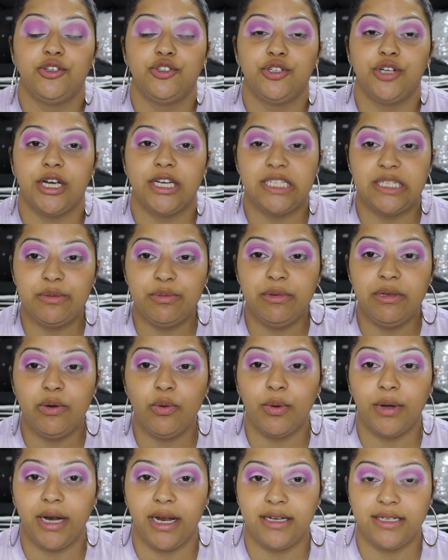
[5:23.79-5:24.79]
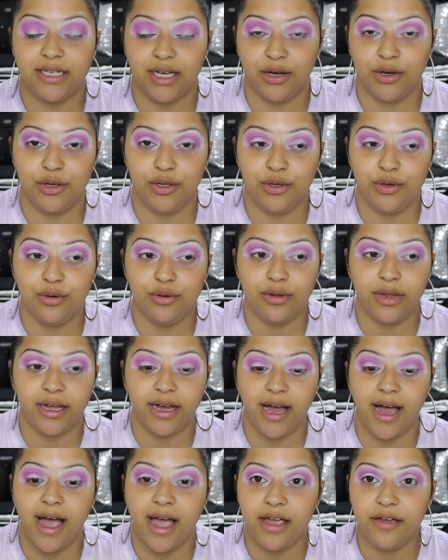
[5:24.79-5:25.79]
Trust me when I tell you,
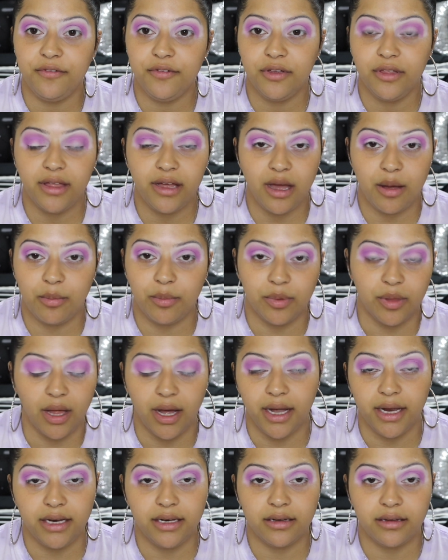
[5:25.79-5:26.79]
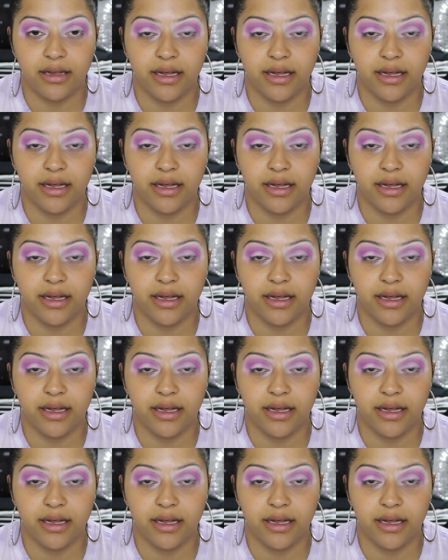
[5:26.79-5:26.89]
like, I feel like I'm blind.